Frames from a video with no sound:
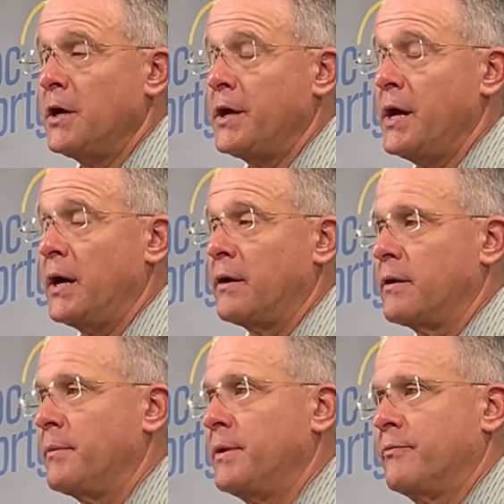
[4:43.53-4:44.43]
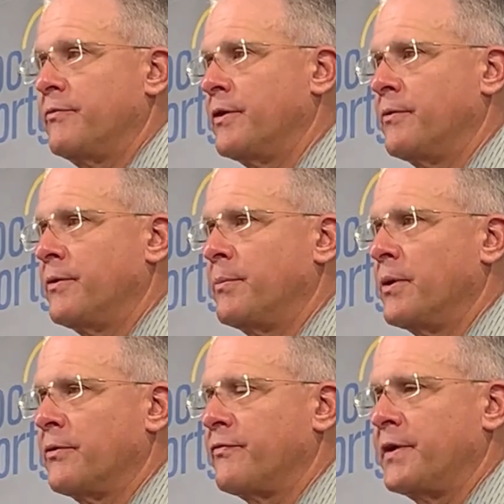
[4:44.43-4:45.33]
Yeah, I mean, they're
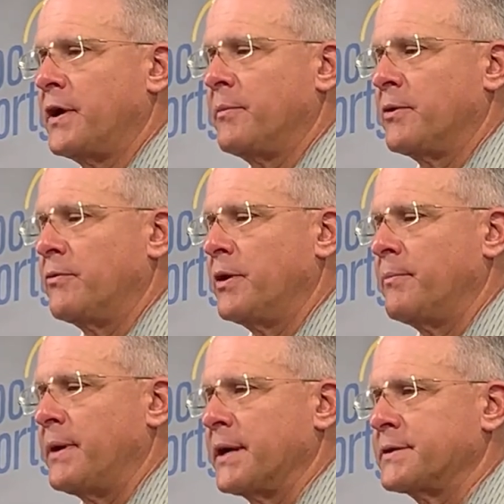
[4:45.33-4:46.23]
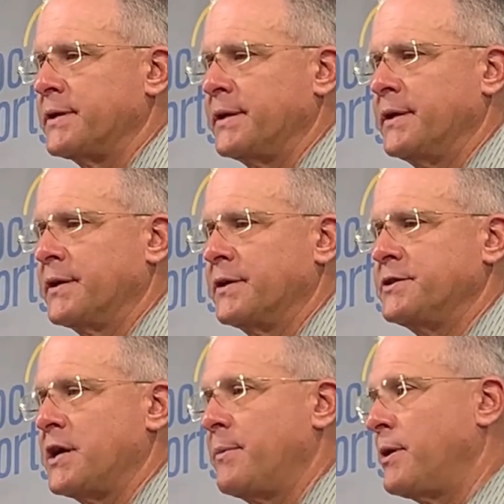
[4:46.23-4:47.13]
both phenomenal running backs. They did a good
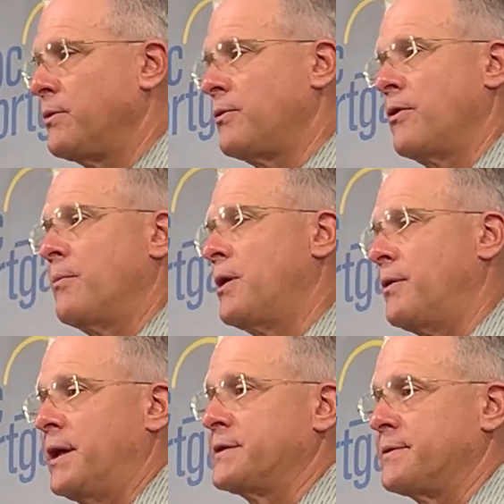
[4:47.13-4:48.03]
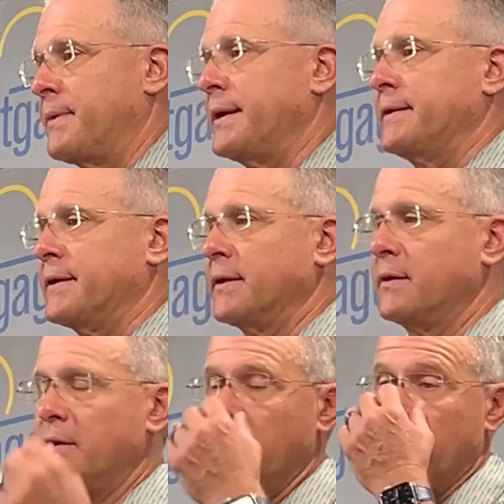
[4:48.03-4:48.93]
job of holding the ball. That's the main
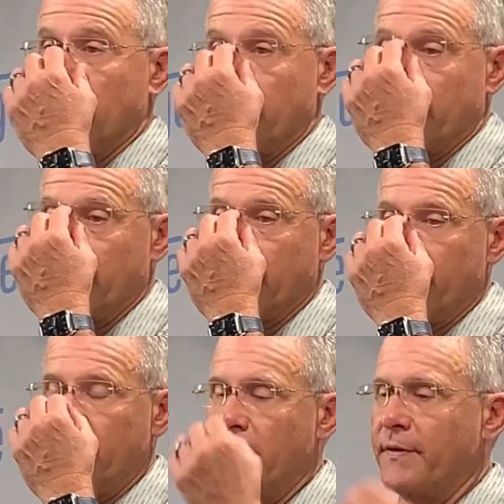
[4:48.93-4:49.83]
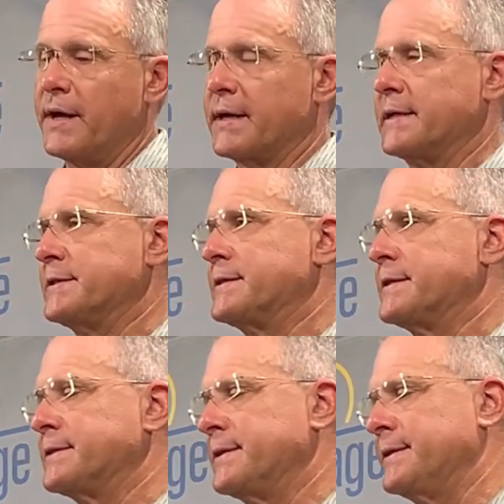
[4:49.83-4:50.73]
thing, you know, and they've done that
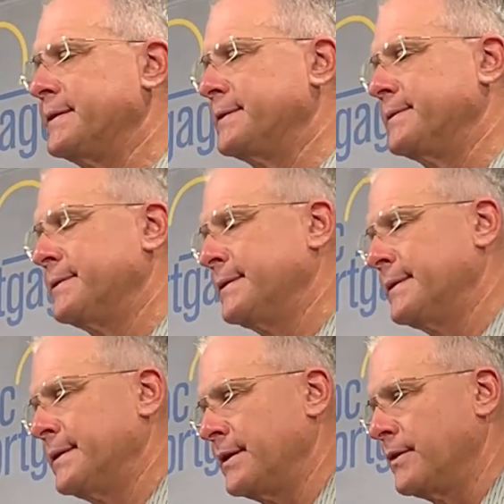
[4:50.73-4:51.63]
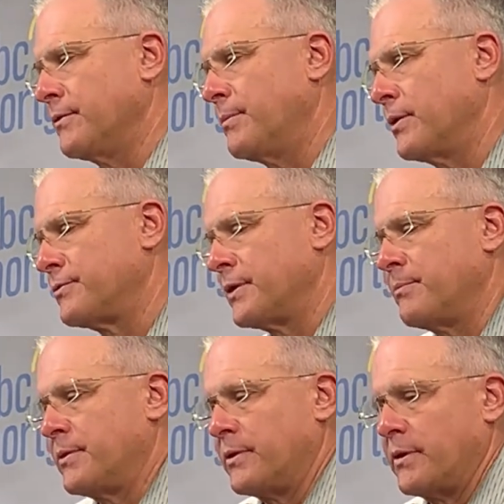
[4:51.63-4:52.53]
consistently. And, you know, both of
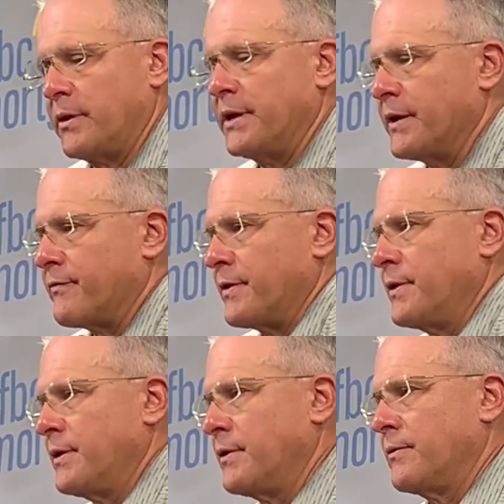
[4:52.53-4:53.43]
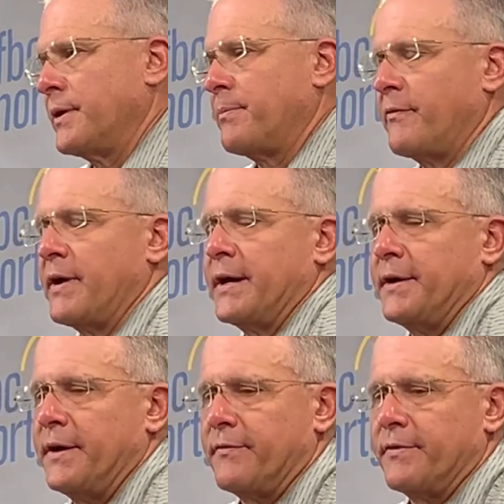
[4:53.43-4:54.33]
them are different, you know, and they provide a
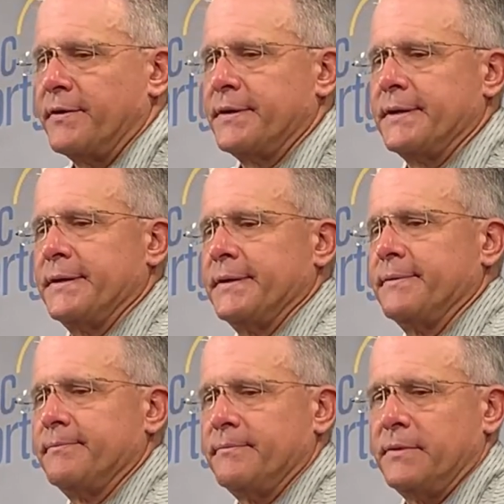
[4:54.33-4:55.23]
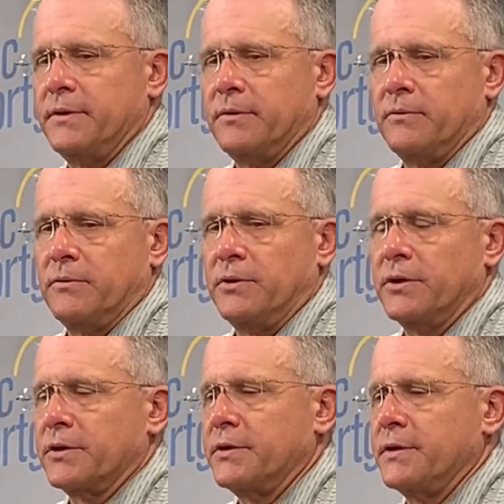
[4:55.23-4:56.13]
different, you know,
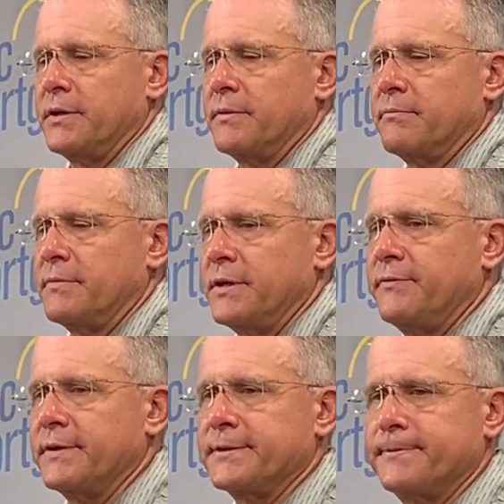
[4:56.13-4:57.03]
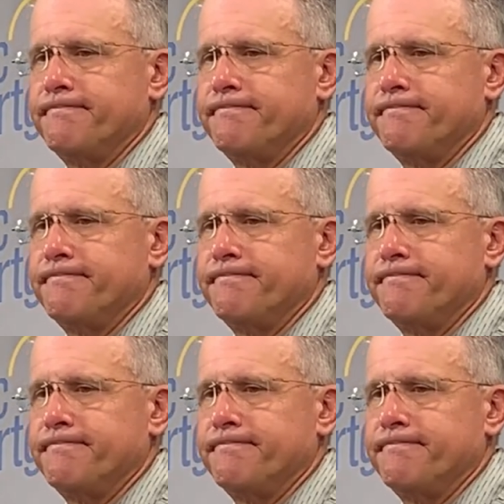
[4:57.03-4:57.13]
look to the defense.